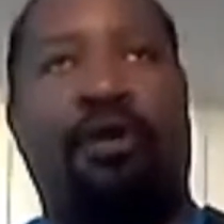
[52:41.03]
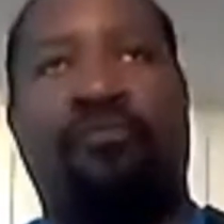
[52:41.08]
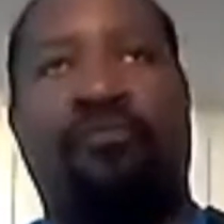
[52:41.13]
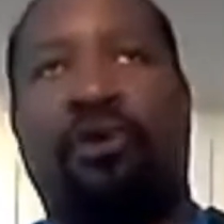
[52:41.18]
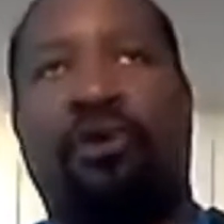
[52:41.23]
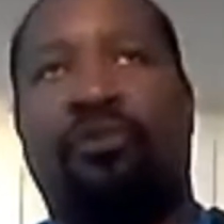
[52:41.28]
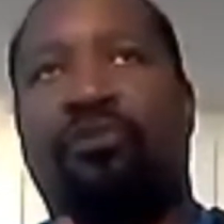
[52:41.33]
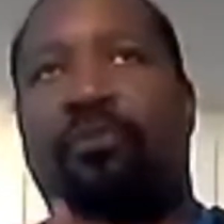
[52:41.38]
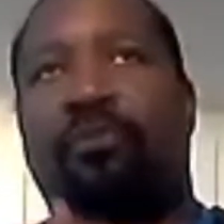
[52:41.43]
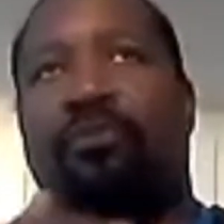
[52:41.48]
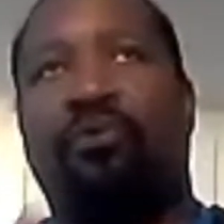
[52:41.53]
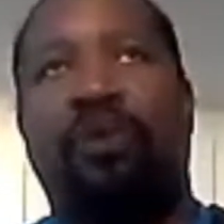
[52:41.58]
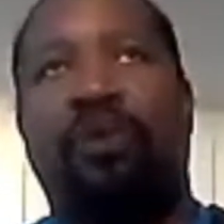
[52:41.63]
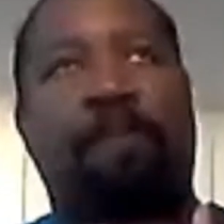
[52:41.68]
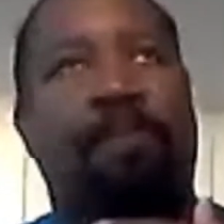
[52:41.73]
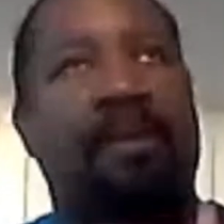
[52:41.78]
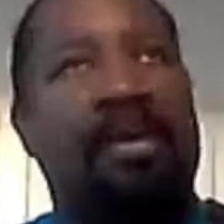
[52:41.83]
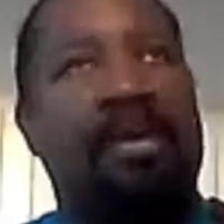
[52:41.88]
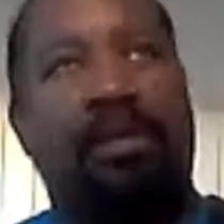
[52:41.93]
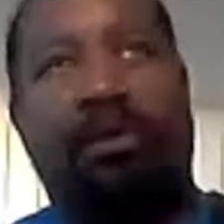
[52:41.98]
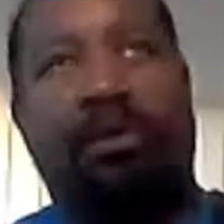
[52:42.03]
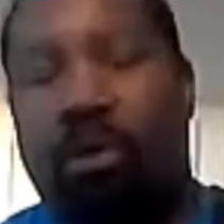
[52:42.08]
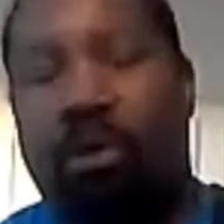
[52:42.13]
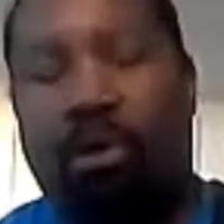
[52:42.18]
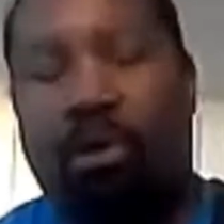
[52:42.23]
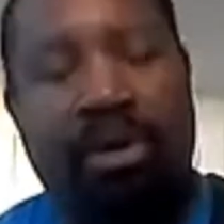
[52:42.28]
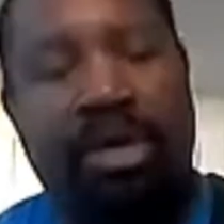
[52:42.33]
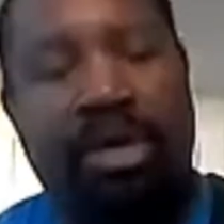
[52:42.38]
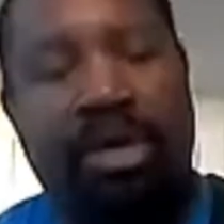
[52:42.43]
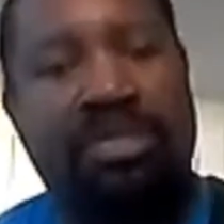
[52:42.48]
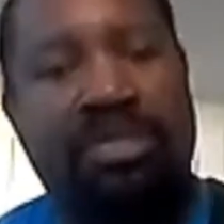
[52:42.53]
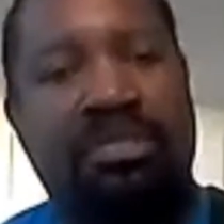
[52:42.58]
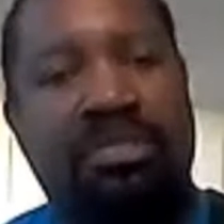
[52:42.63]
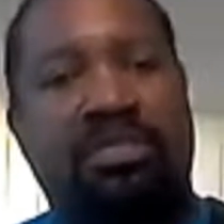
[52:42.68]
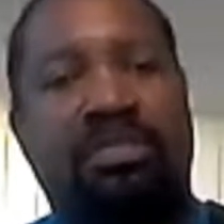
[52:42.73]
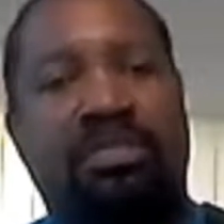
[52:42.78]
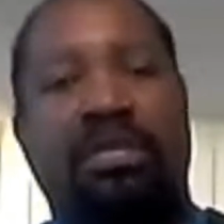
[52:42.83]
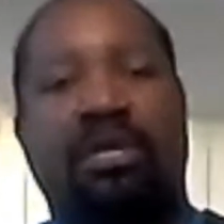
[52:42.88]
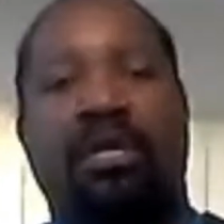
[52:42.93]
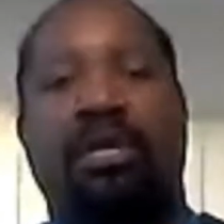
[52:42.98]
if there's a repeat
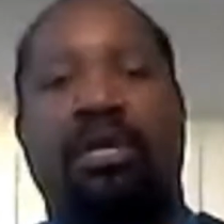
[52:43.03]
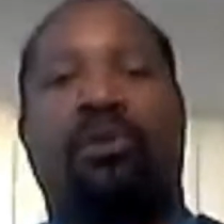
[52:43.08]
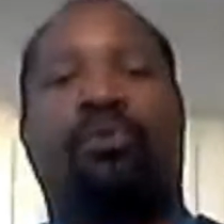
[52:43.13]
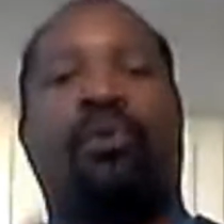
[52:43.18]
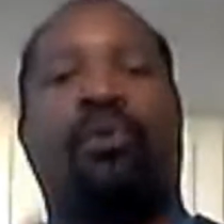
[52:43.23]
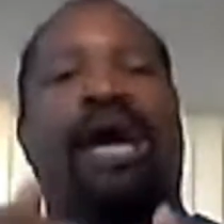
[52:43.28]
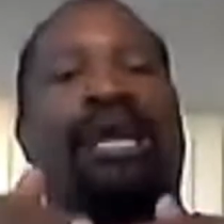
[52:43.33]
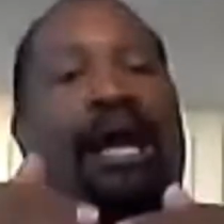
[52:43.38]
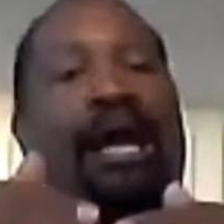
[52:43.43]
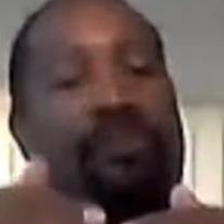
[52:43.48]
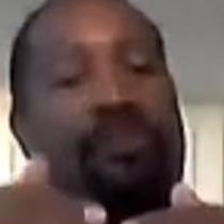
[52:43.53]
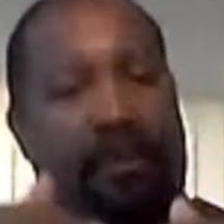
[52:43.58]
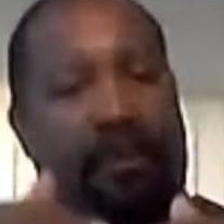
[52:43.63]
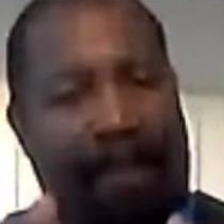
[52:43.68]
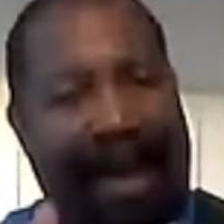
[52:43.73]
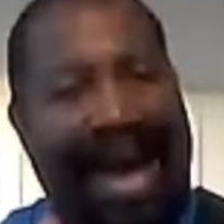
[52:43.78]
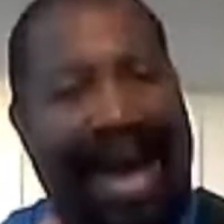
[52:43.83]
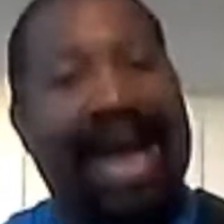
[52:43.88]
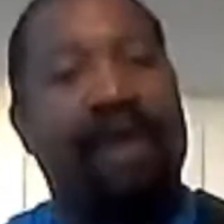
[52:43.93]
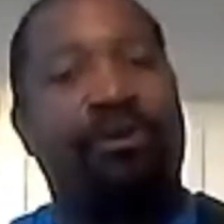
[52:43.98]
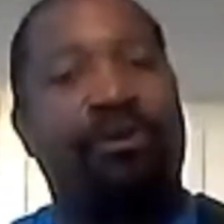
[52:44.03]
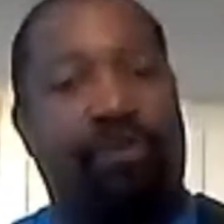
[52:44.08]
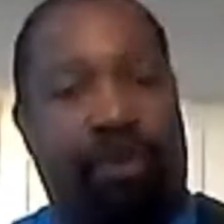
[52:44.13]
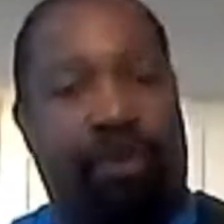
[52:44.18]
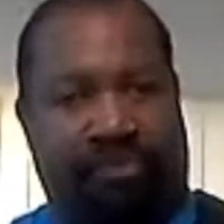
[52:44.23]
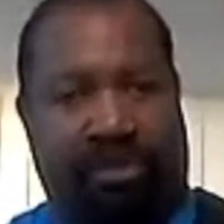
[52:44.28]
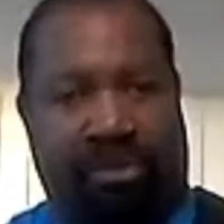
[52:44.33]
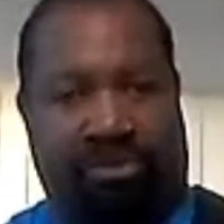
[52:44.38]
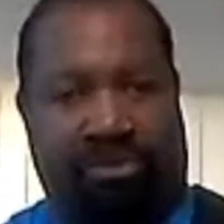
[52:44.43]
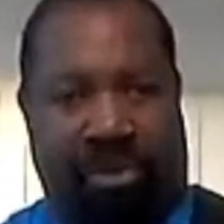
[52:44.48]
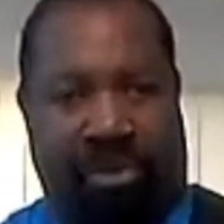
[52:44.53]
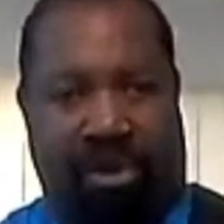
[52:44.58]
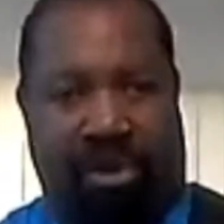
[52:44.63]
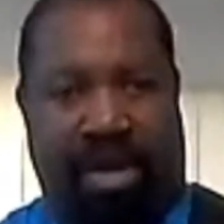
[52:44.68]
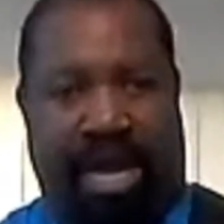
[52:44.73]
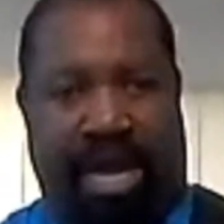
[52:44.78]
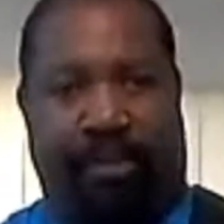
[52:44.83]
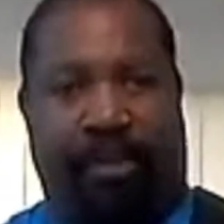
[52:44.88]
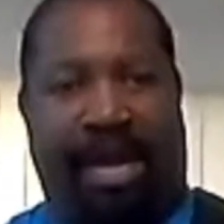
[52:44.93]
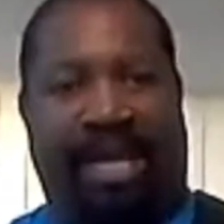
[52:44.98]
chorus, write out the pattern of the song.
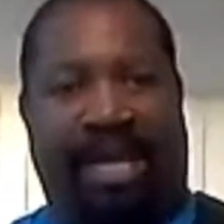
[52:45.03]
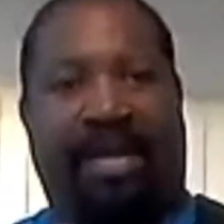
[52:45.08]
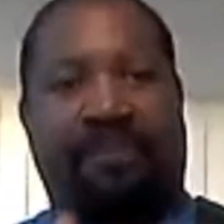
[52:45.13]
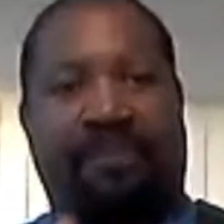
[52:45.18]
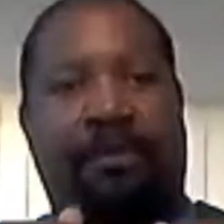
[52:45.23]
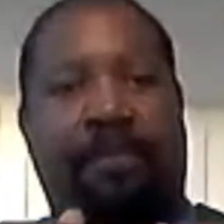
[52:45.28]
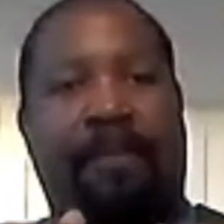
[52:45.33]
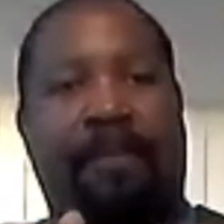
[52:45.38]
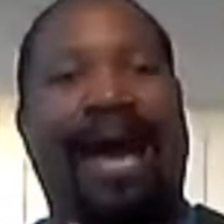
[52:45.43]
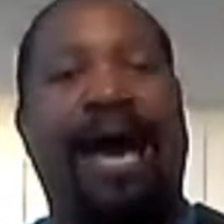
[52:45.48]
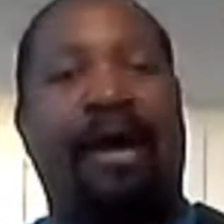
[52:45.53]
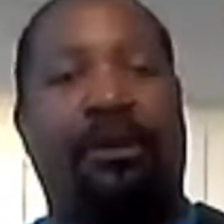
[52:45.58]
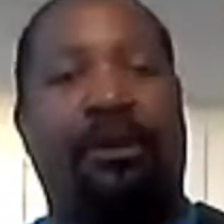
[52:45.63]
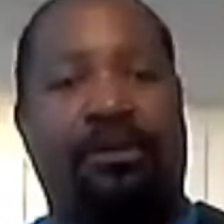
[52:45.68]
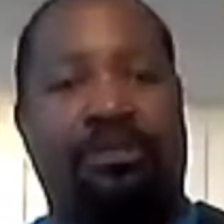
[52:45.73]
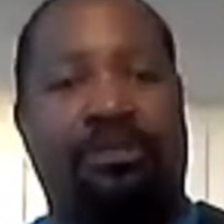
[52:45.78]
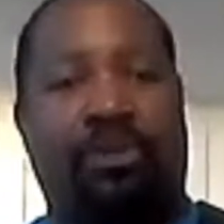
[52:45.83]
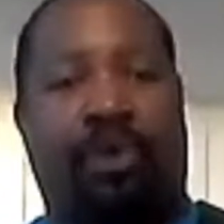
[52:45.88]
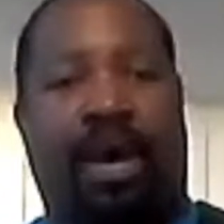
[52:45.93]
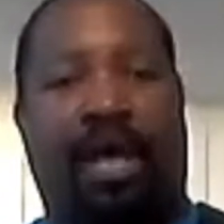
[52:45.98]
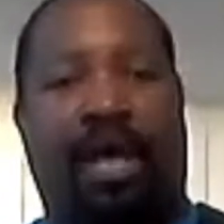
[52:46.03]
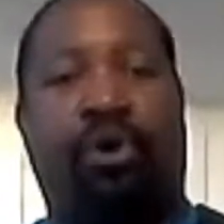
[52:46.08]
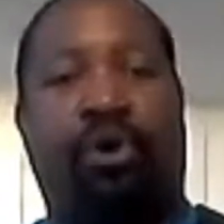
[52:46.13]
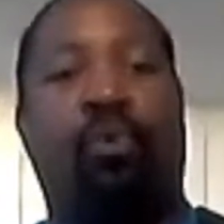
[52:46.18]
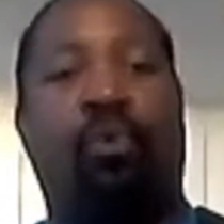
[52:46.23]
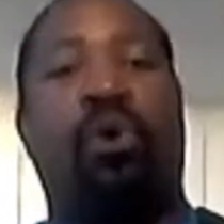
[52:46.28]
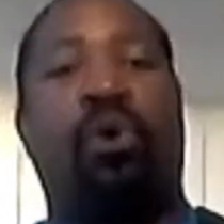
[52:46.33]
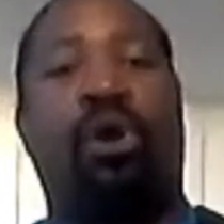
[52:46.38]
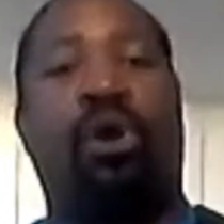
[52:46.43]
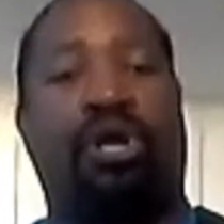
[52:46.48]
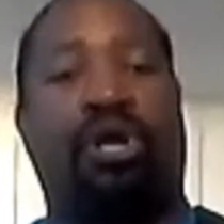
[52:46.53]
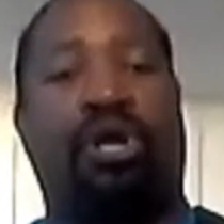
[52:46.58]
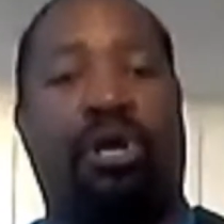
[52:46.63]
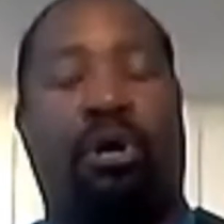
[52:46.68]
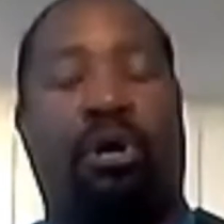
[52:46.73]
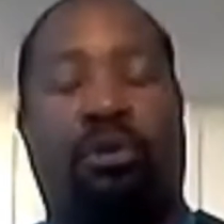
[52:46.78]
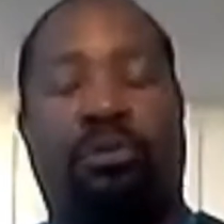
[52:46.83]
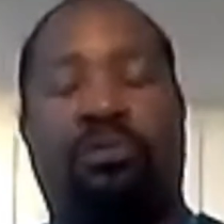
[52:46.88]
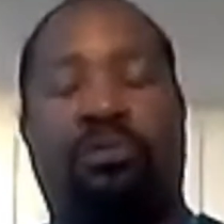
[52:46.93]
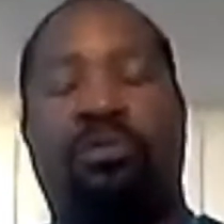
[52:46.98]
I write out the pattern so I know where it
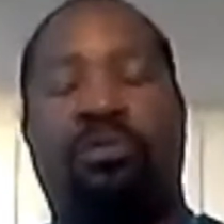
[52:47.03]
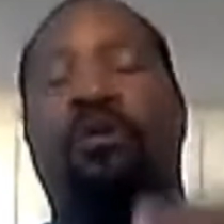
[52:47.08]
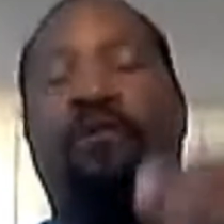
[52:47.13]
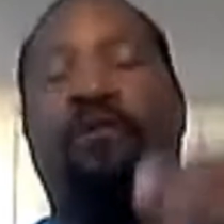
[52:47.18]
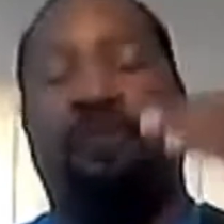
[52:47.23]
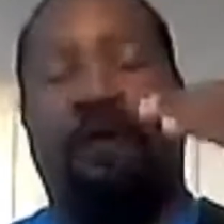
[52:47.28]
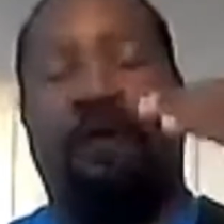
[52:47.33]
goes.